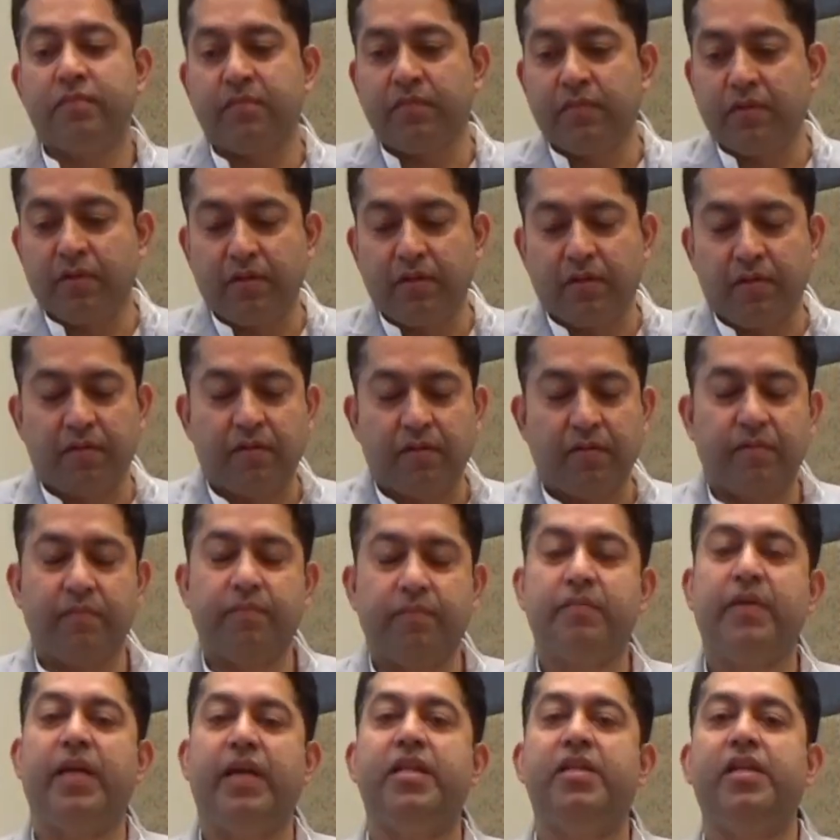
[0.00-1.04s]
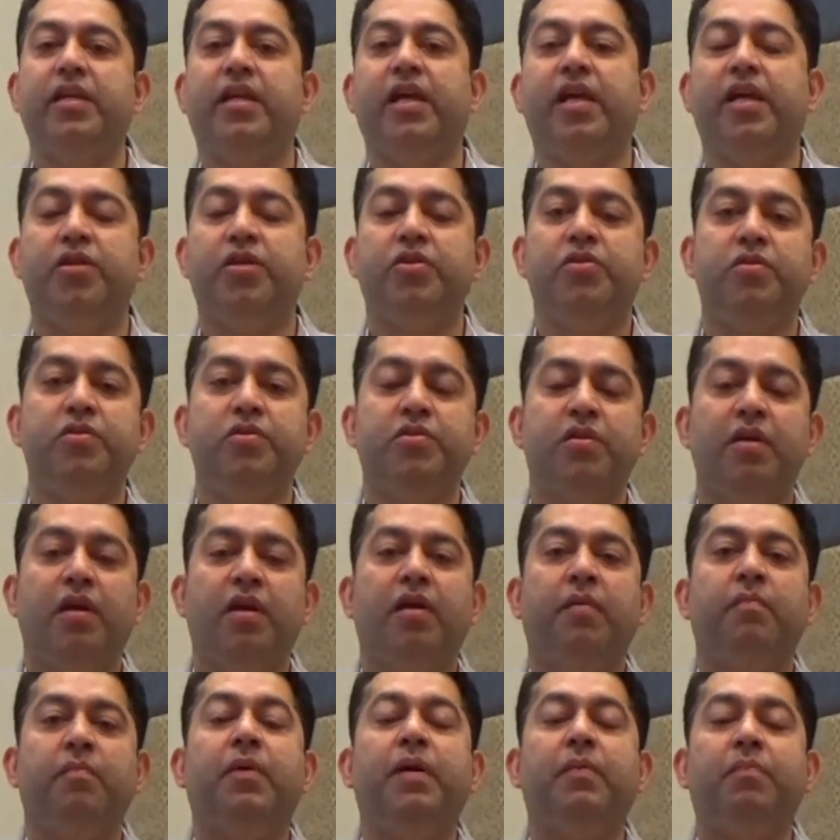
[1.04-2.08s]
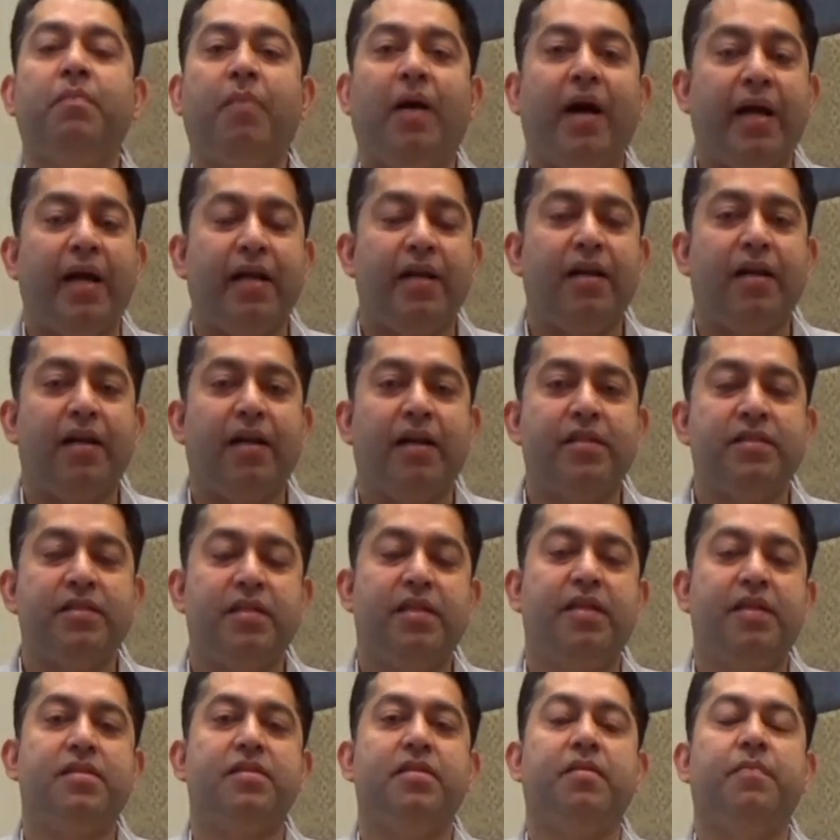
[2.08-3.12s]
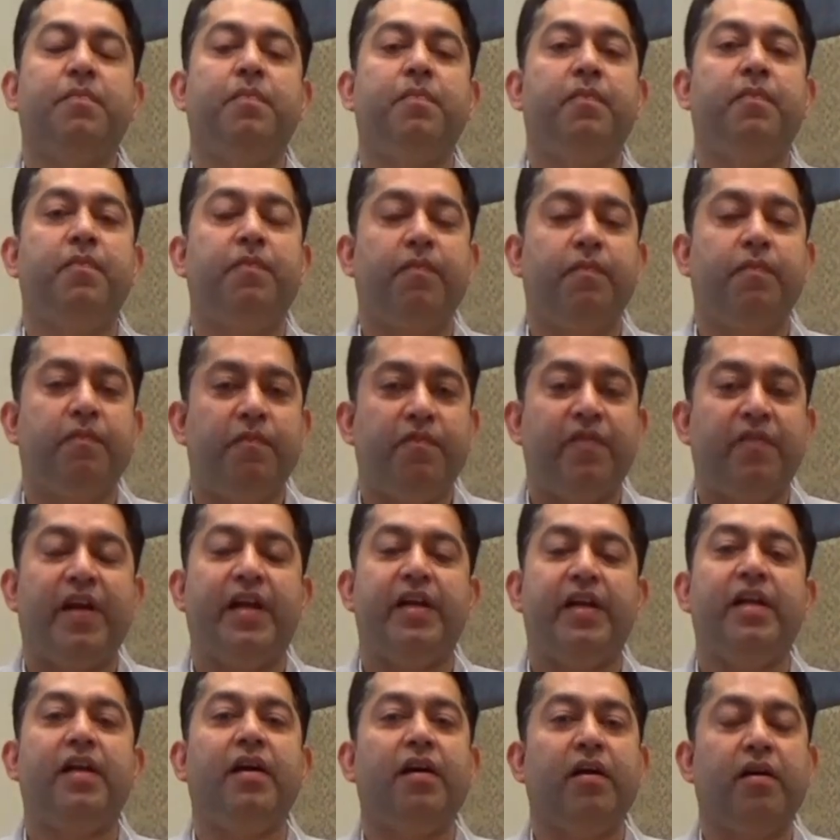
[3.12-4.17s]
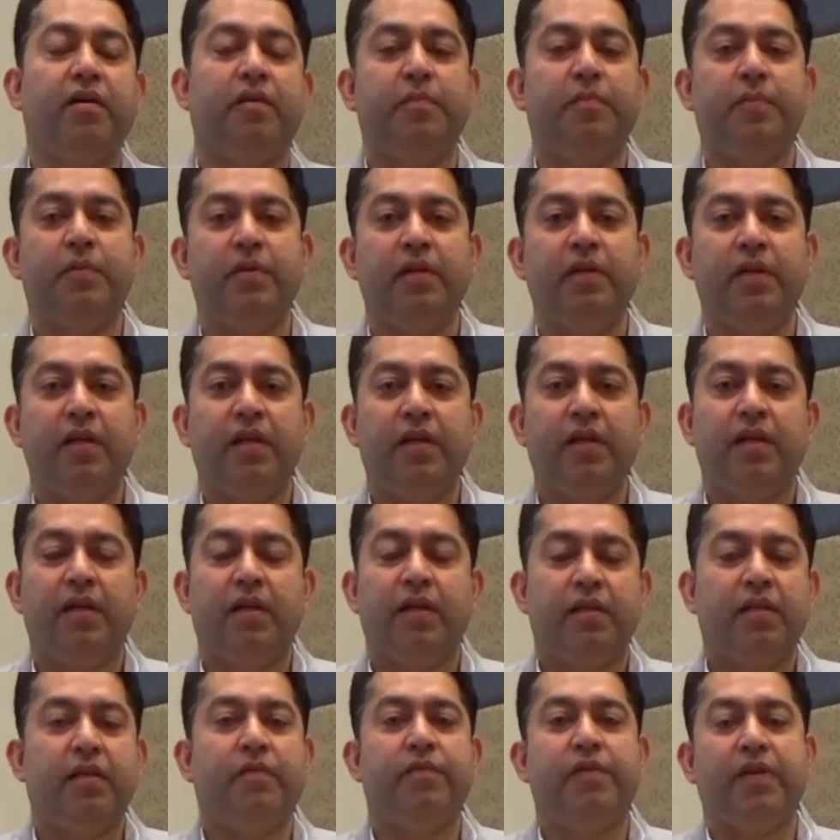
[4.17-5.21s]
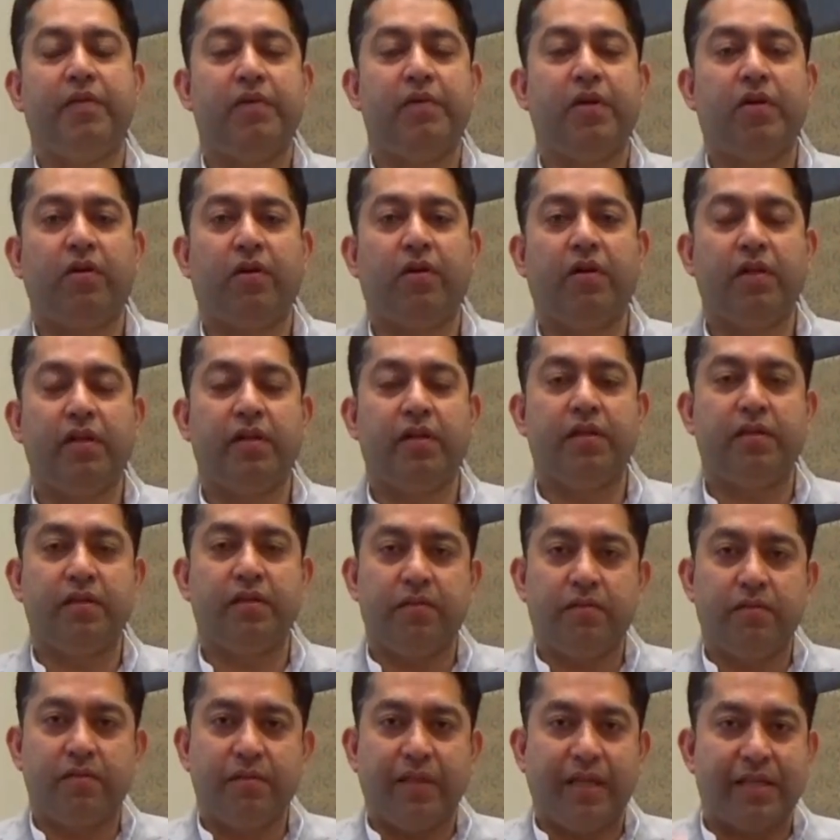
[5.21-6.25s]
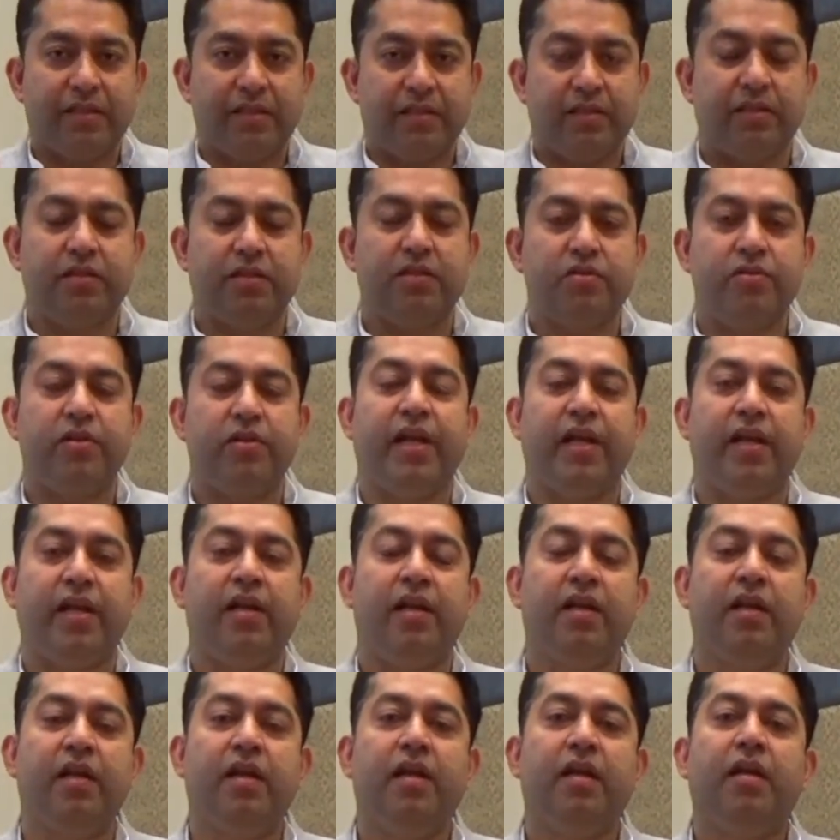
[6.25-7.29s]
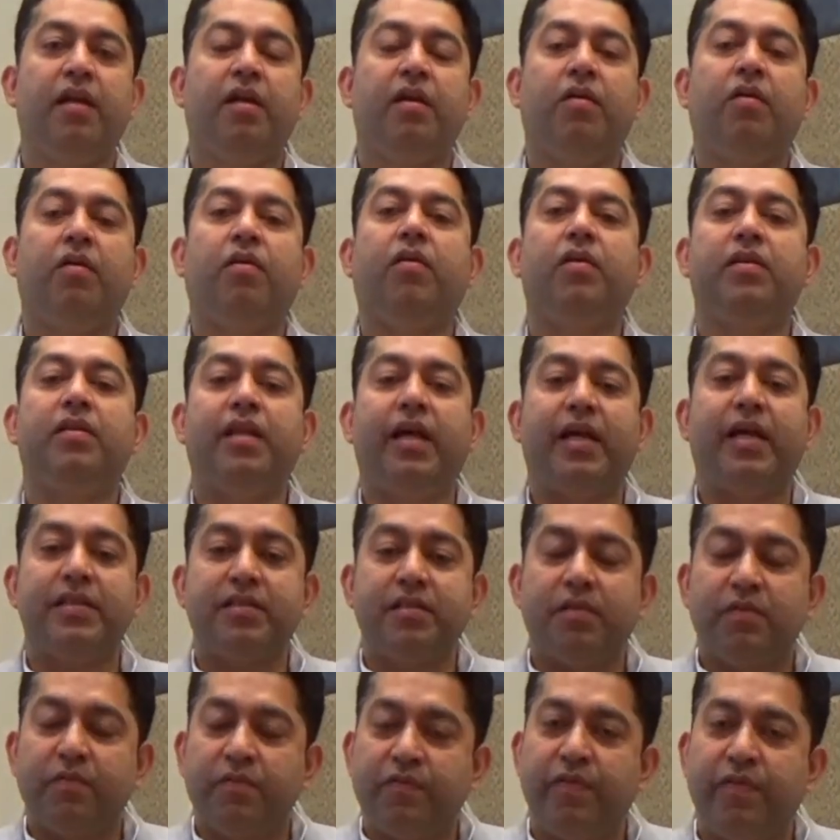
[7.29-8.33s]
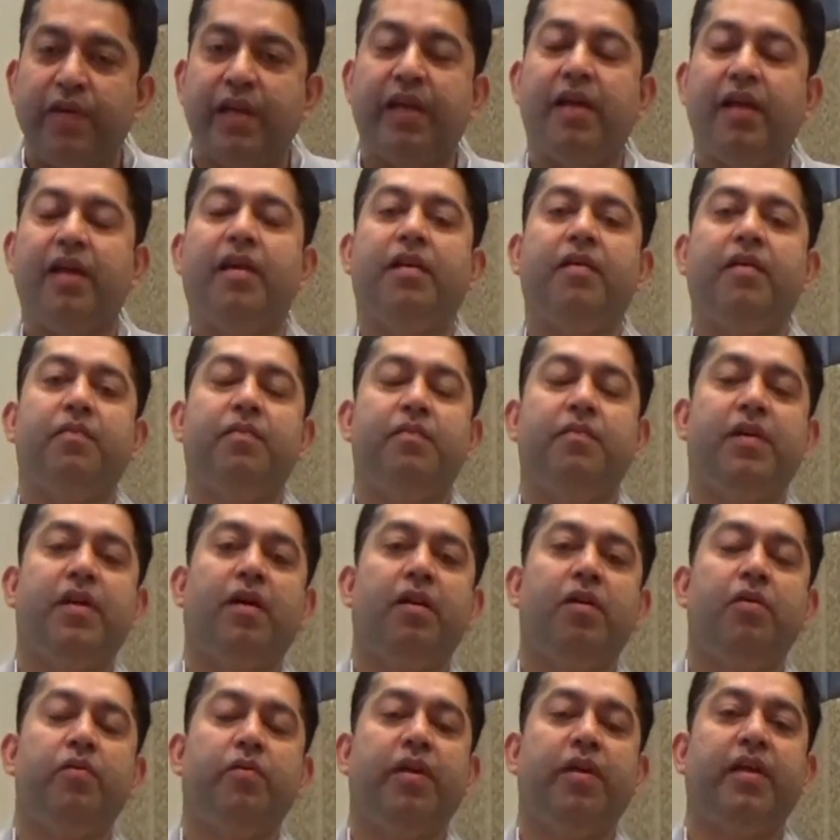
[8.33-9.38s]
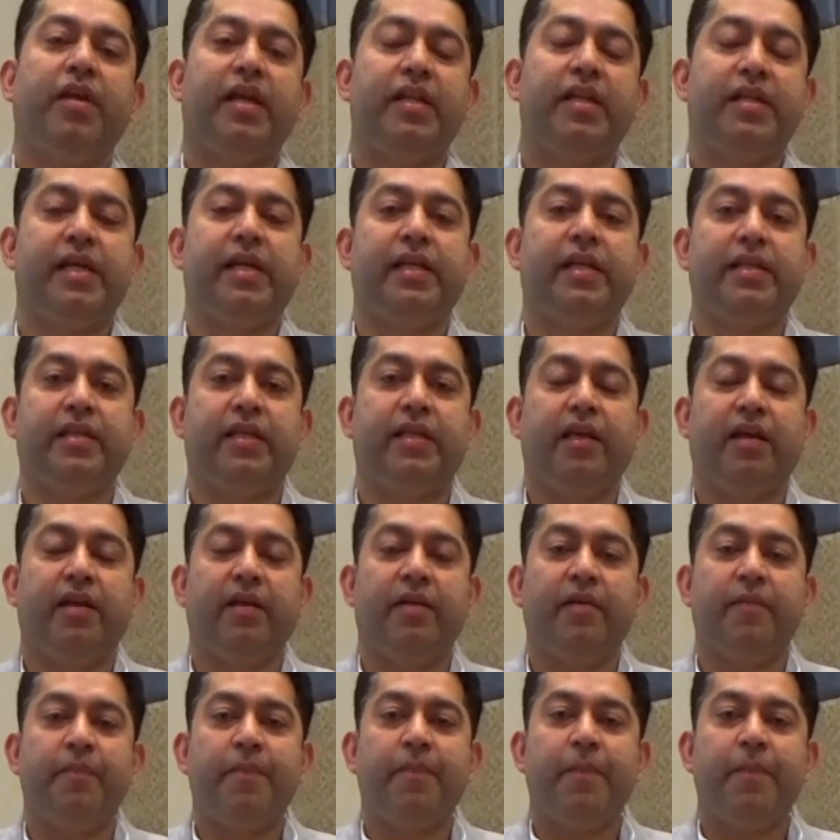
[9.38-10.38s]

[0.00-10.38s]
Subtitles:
the indications, but by and large, it's a very herbal, the way we call it. That's the trend, or that's the way we are looking at healthcare.